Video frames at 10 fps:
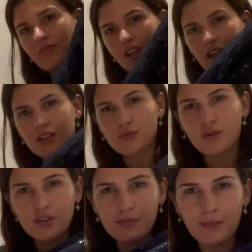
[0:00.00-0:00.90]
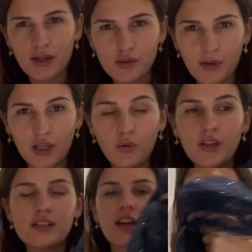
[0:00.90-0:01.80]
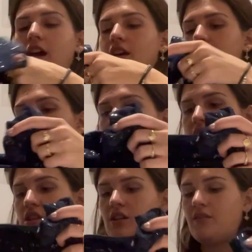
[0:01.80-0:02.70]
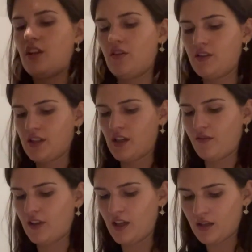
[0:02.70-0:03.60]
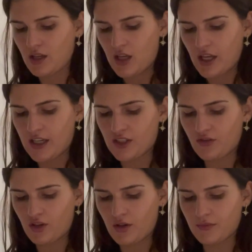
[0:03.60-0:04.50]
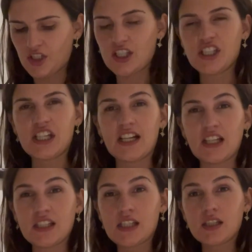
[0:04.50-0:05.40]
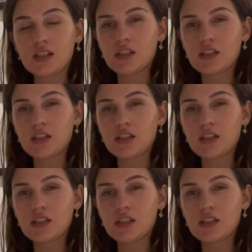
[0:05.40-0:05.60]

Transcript: Yeah, this one cost me about 20 quid second hand, and I don't even know if it's gonna fit. It's from Chi Chi London.